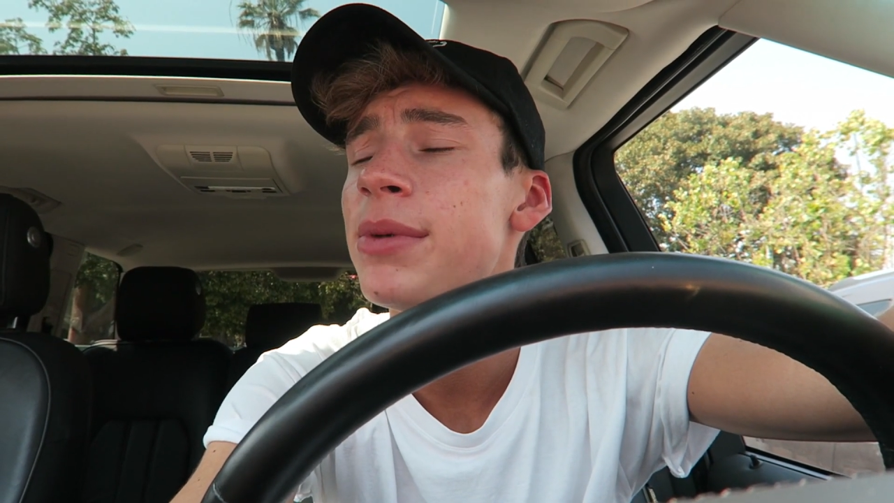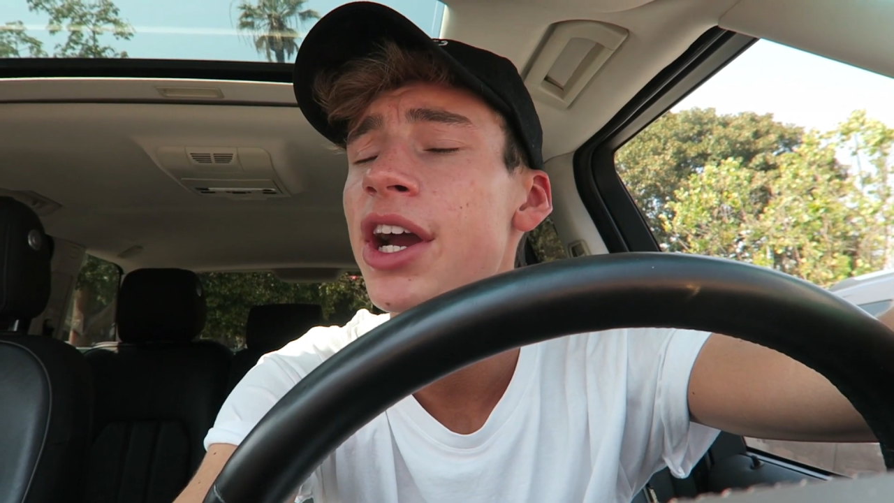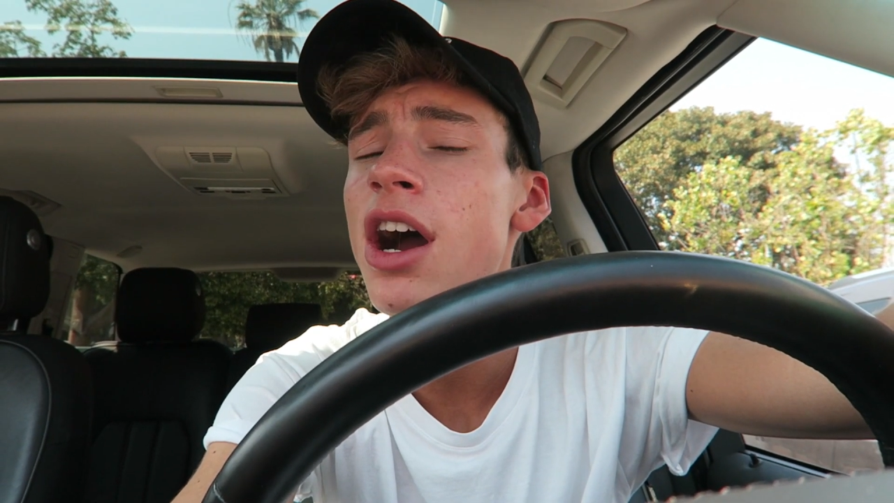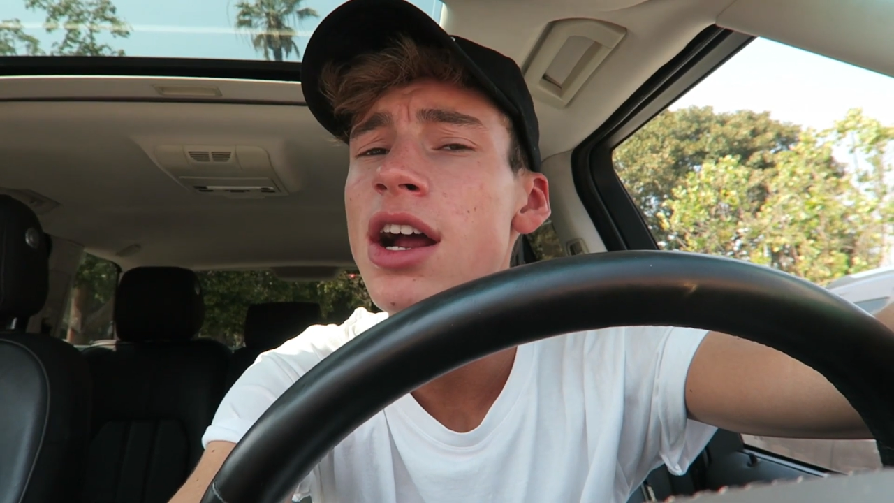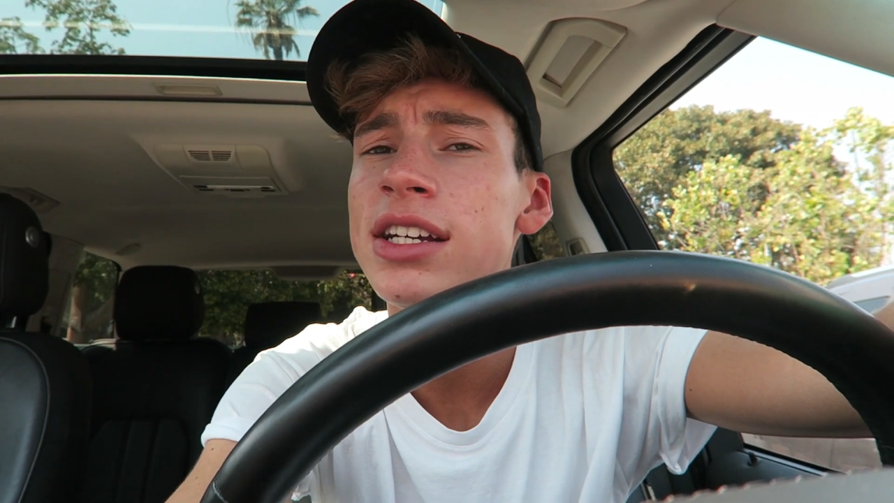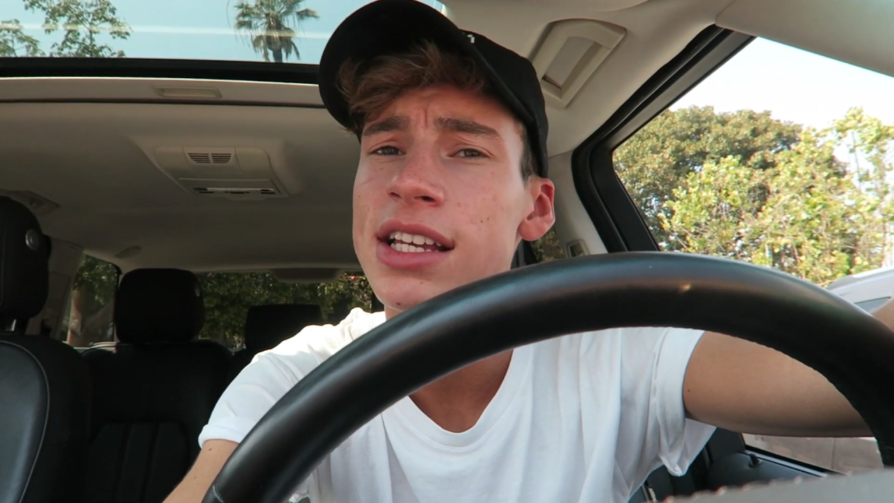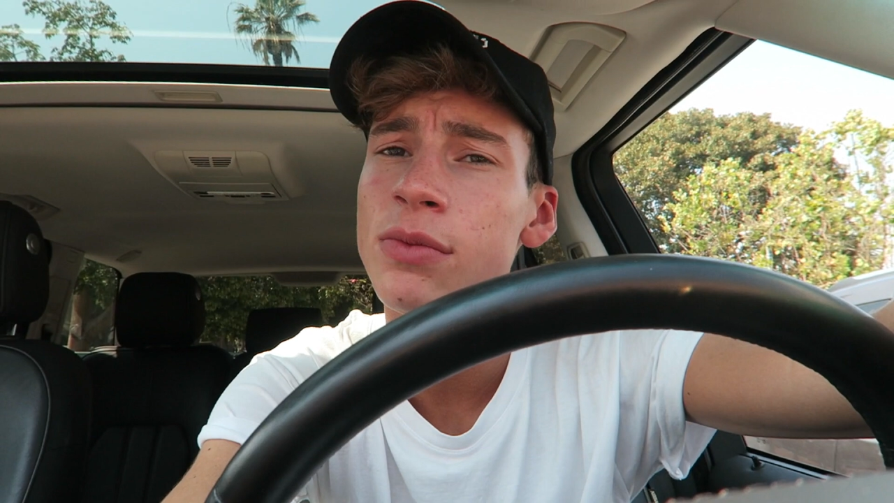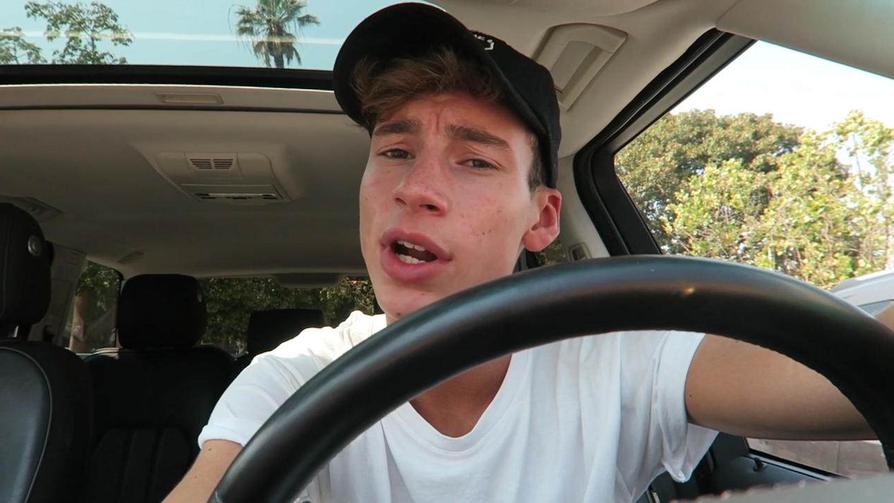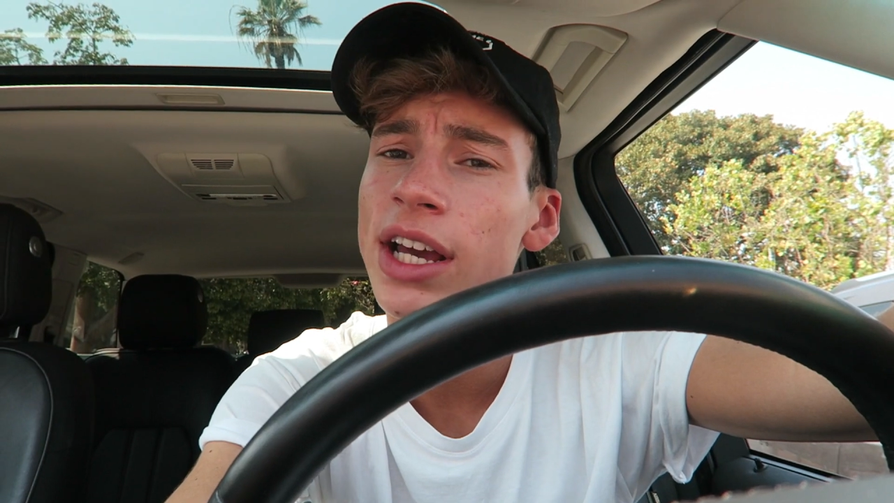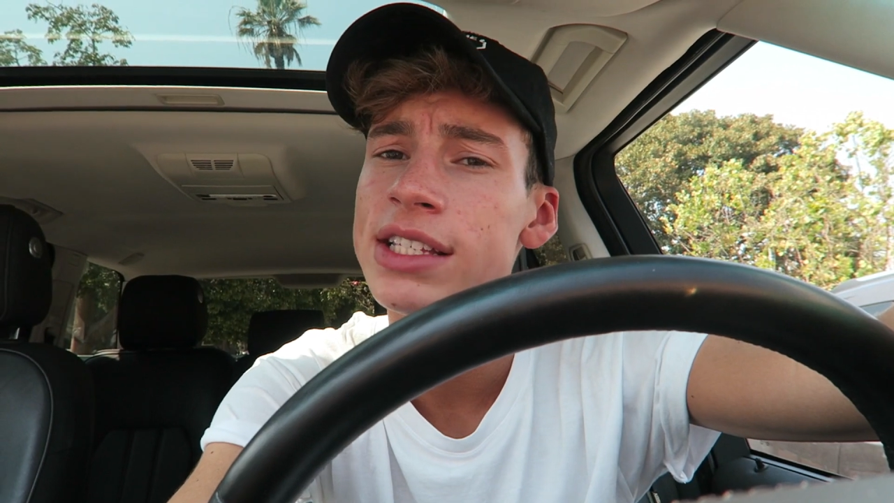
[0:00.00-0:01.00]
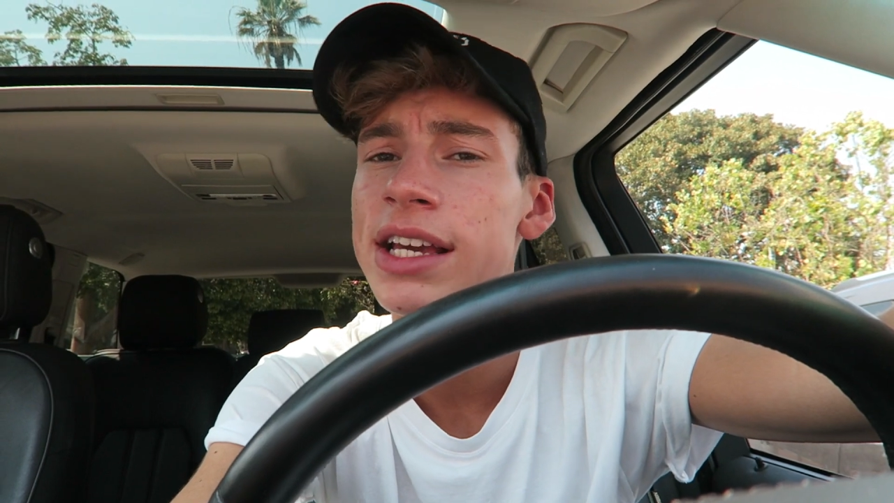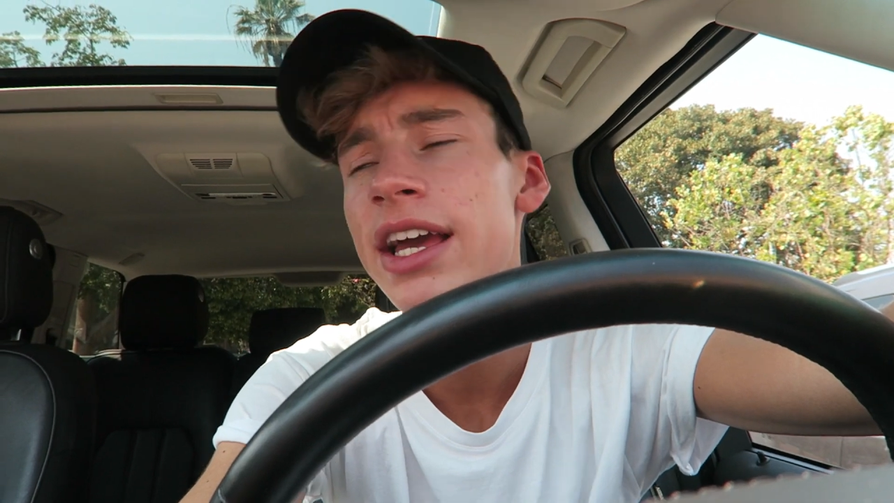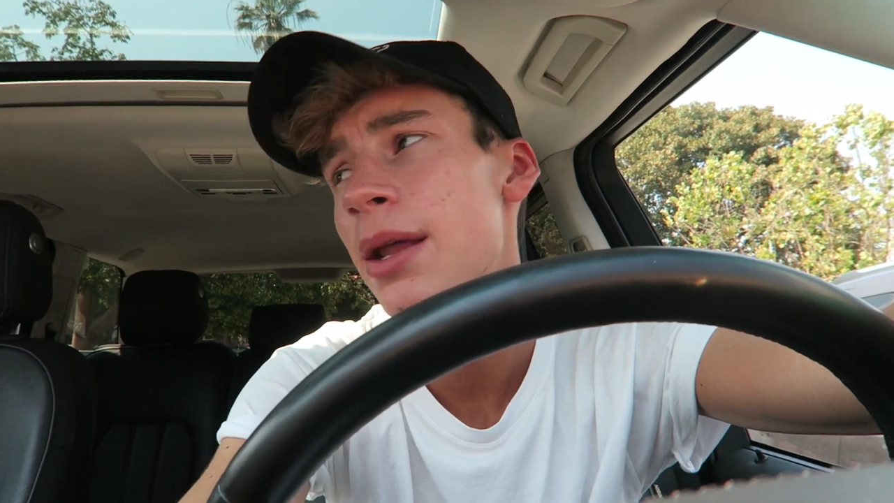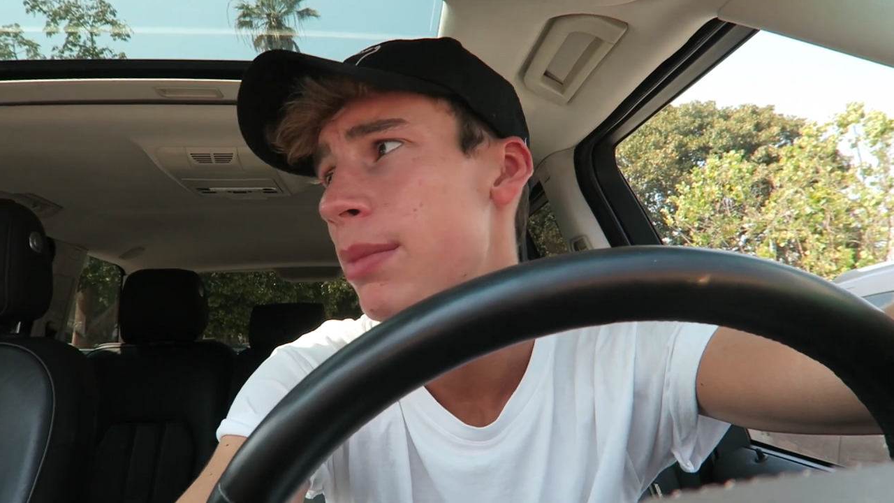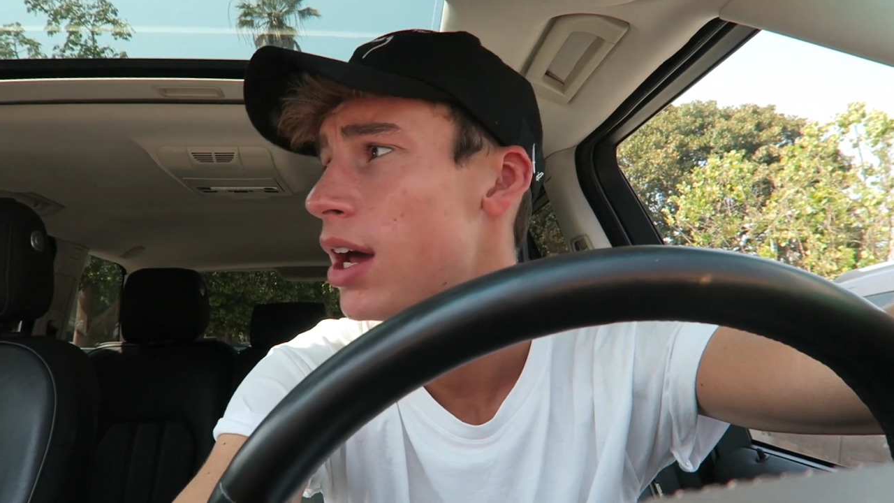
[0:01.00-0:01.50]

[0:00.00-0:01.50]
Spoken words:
to my car because I didn't want to get a ticket,